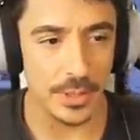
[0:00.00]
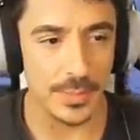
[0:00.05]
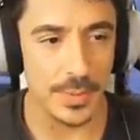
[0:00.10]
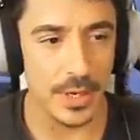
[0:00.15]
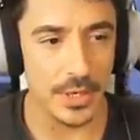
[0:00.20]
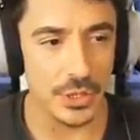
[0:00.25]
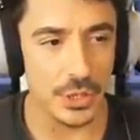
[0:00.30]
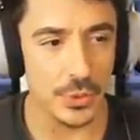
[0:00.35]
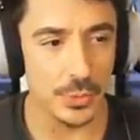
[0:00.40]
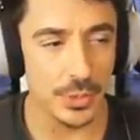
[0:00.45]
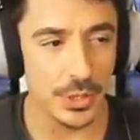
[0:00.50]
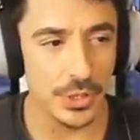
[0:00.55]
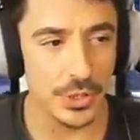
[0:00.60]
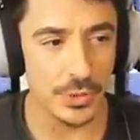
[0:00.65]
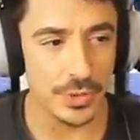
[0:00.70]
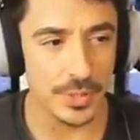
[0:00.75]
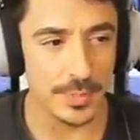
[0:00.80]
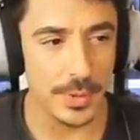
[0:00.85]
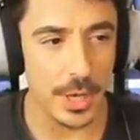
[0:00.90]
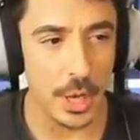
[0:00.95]
But I do want to do
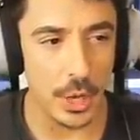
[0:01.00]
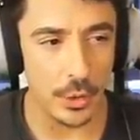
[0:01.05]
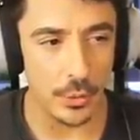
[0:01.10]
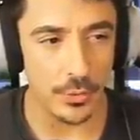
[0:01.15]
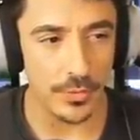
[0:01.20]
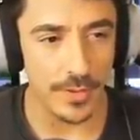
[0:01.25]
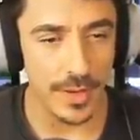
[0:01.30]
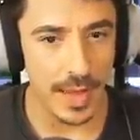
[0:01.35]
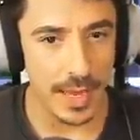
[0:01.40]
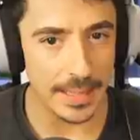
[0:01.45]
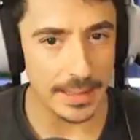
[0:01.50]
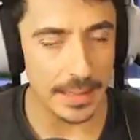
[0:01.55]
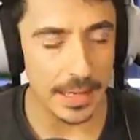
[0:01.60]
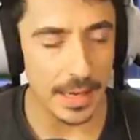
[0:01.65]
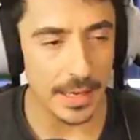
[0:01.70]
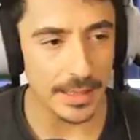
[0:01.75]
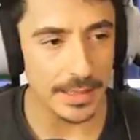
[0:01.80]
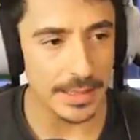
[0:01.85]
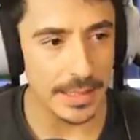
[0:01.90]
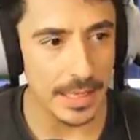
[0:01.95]
some overhead lights